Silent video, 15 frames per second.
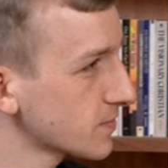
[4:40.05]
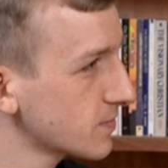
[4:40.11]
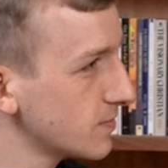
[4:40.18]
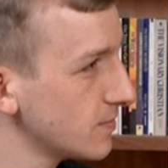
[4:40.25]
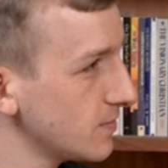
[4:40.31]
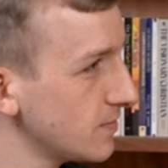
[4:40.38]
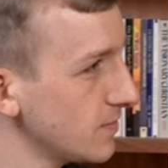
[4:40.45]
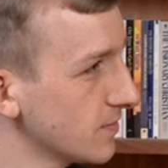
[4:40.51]

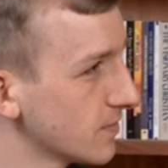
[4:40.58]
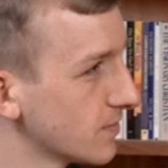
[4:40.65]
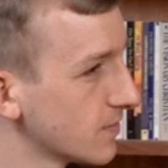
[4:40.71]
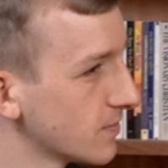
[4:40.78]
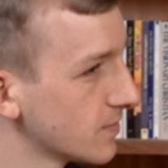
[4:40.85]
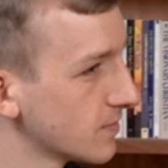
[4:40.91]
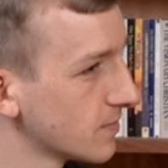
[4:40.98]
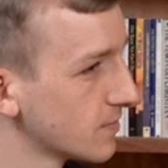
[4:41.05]

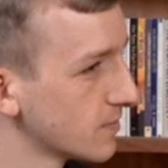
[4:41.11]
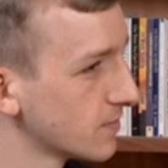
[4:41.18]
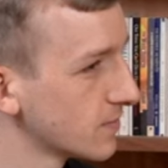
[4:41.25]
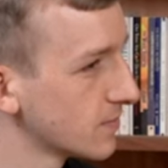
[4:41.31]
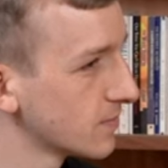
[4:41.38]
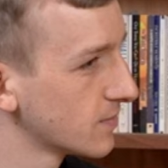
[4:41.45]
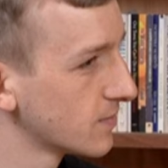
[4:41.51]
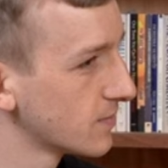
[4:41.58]

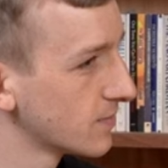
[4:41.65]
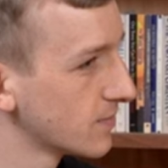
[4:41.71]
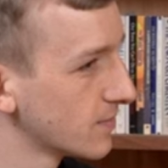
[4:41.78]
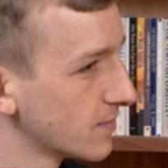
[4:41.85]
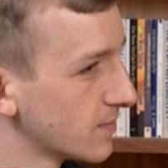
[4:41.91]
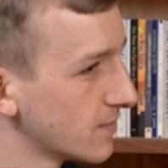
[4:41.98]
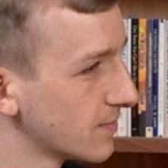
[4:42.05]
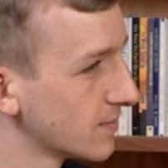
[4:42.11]

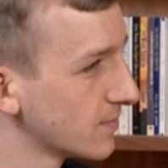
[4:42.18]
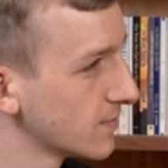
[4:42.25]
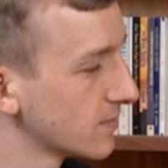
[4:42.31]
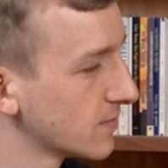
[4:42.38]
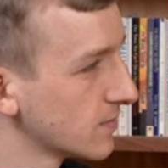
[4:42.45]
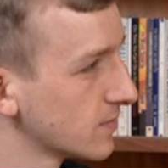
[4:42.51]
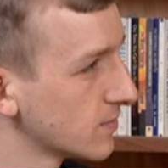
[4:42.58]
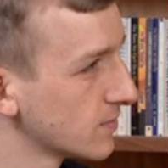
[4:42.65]

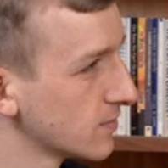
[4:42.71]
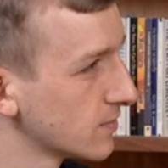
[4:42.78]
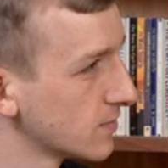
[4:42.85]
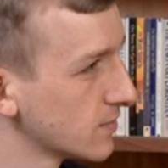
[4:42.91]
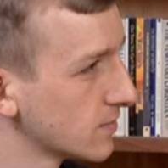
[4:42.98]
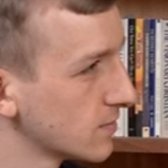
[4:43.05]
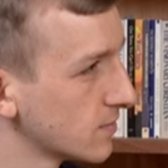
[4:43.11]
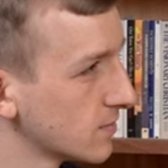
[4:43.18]

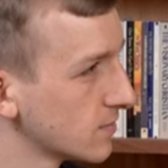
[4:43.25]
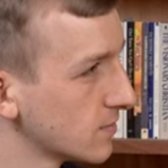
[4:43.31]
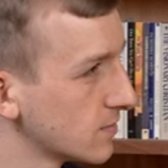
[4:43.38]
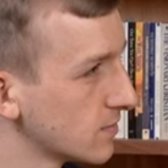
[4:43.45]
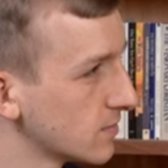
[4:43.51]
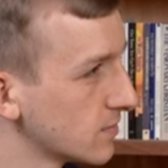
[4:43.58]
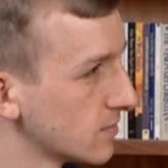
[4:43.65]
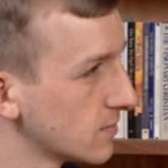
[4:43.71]

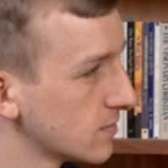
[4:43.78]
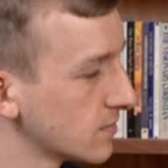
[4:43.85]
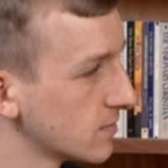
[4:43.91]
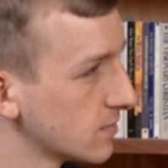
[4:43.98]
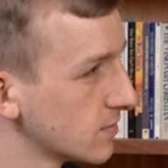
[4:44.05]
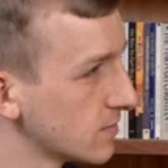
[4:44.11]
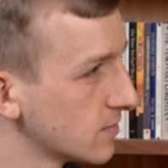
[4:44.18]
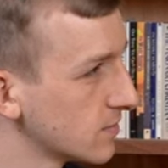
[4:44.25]

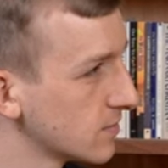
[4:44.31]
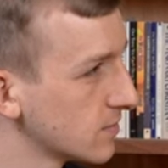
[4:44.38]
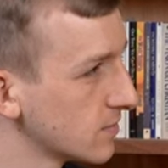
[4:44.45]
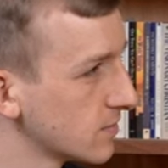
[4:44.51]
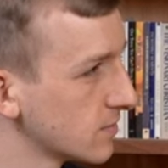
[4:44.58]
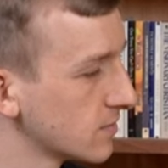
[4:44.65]
The person shown says nothing.